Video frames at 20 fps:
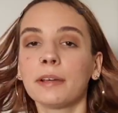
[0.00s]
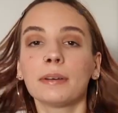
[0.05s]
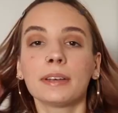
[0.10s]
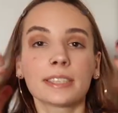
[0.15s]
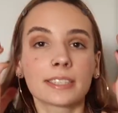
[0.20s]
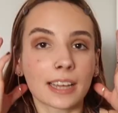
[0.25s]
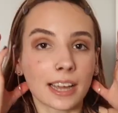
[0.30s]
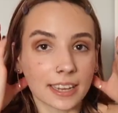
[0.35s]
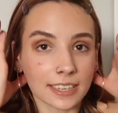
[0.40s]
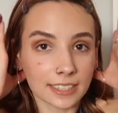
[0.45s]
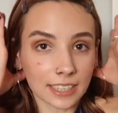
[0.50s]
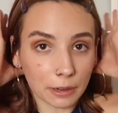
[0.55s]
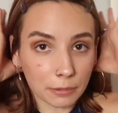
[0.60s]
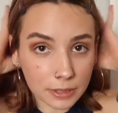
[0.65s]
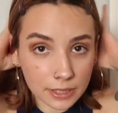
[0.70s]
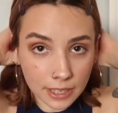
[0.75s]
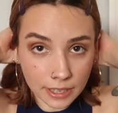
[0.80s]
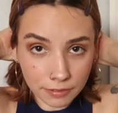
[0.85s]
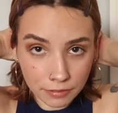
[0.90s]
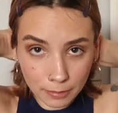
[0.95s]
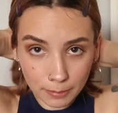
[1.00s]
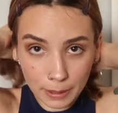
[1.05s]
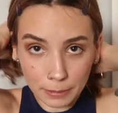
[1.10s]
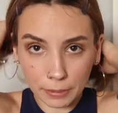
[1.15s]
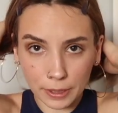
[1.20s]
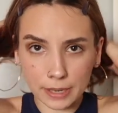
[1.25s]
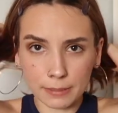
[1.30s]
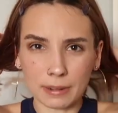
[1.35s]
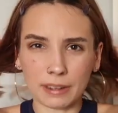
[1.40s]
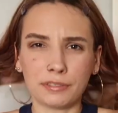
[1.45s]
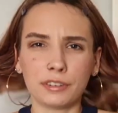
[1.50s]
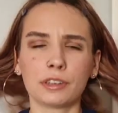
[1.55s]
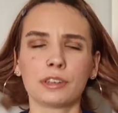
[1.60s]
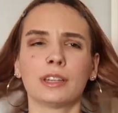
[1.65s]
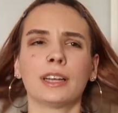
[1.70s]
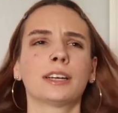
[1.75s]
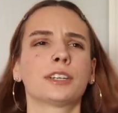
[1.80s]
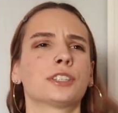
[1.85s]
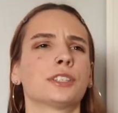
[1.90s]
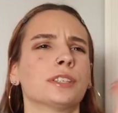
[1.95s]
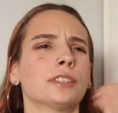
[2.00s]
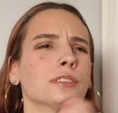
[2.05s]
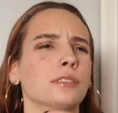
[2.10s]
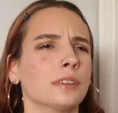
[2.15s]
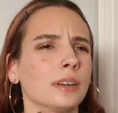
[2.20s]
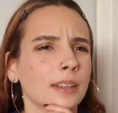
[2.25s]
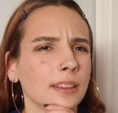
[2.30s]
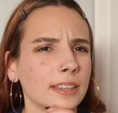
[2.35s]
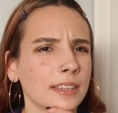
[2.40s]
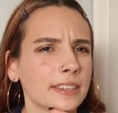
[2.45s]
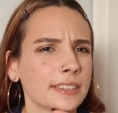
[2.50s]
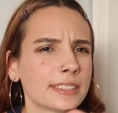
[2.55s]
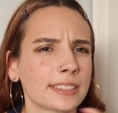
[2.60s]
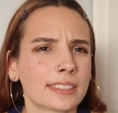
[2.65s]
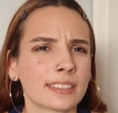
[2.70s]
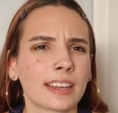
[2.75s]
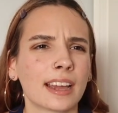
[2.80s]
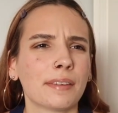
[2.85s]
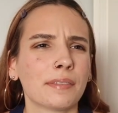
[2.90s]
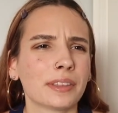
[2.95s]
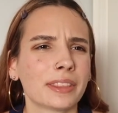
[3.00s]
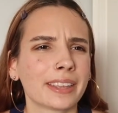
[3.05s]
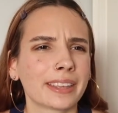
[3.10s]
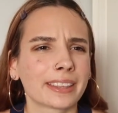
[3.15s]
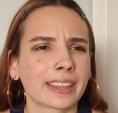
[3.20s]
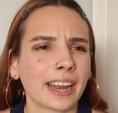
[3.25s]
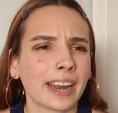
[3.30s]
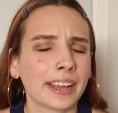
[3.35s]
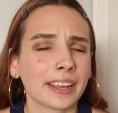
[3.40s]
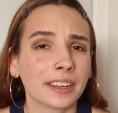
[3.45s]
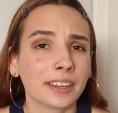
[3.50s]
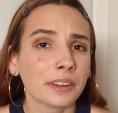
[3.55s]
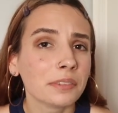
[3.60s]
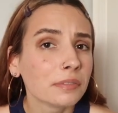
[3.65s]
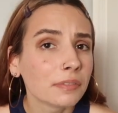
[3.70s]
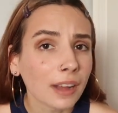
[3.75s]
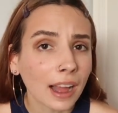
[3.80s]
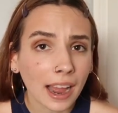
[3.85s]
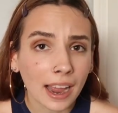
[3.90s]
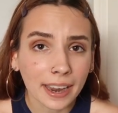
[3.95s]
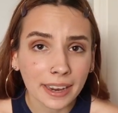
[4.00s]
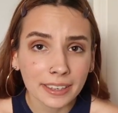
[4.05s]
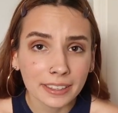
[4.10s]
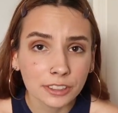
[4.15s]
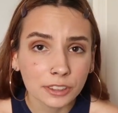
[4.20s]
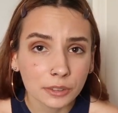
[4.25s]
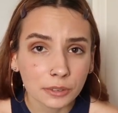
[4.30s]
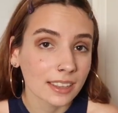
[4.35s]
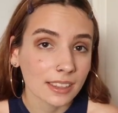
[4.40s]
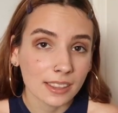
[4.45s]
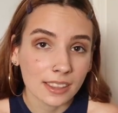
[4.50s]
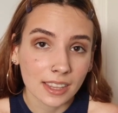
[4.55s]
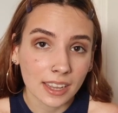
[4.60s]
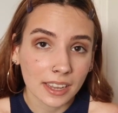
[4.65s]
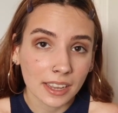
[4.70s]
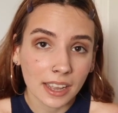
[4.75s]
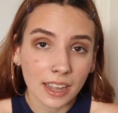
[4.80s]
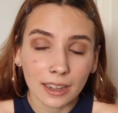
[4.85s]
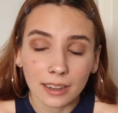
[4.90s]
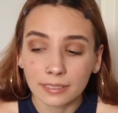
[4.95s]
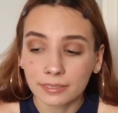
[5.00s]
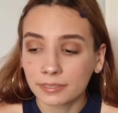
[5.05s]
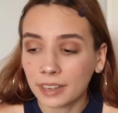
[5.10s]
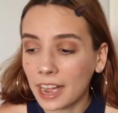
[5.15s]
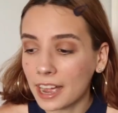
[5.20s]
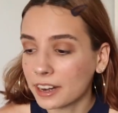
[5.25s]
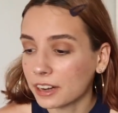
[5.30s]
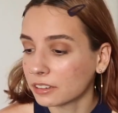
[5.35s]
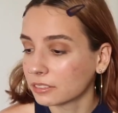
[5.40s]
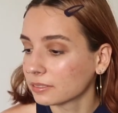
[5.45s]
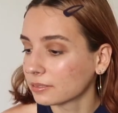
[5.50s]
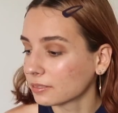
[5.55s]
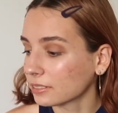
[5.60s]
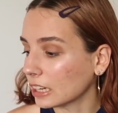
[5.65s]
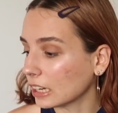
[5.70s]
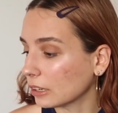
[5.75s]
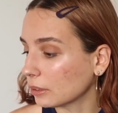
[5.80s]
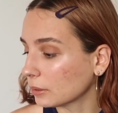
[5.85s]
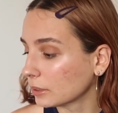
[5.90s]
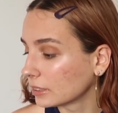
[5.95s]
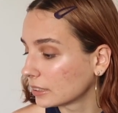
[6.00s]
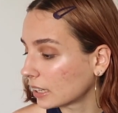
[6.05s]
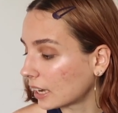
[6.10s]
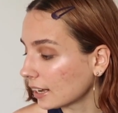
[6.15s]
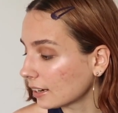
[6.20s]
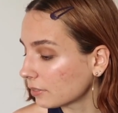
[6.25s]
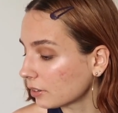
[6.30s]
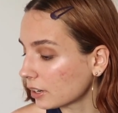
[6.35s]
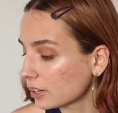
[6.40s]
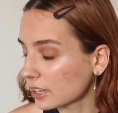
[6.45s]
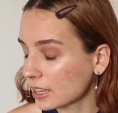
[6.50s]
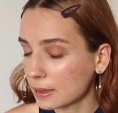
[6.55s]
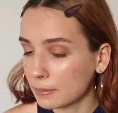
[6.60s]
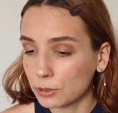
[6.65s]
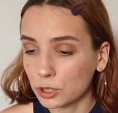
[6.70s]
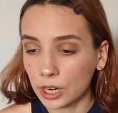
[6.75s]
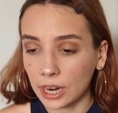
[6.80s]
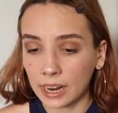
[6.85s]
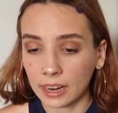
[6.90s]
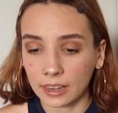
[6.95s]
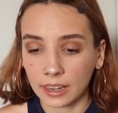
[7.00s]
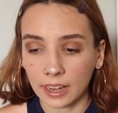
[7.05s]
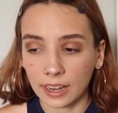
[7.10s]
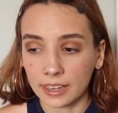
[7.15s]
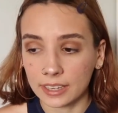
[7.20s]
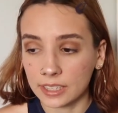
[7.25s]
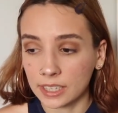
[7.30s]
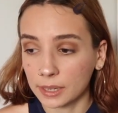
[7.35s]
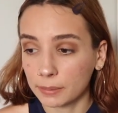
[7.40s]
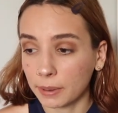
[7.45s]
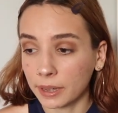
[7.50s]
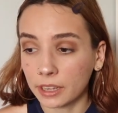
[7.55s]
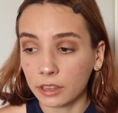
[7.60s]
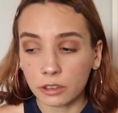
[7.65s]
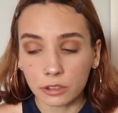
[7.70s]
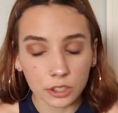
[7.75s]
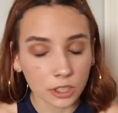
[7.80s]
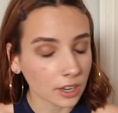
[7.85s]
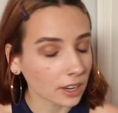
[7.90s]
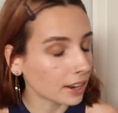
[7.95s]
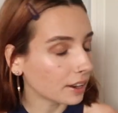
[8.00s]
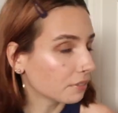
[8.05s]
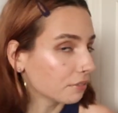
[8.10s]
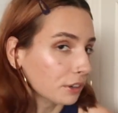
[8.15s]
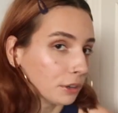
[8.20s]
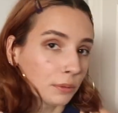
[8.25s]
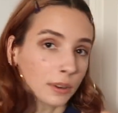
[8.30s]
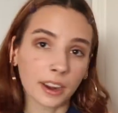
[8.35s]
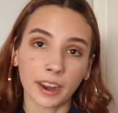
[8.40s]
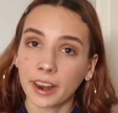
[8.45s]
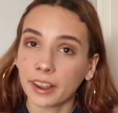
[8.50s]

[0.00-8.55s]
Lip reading: Anyways, guys, that was it for my Brandy Melville collection, or at least everything that I could find, think of. I don't know. It's kind of hard to keep track, guys. Like, my clothes are everywhere.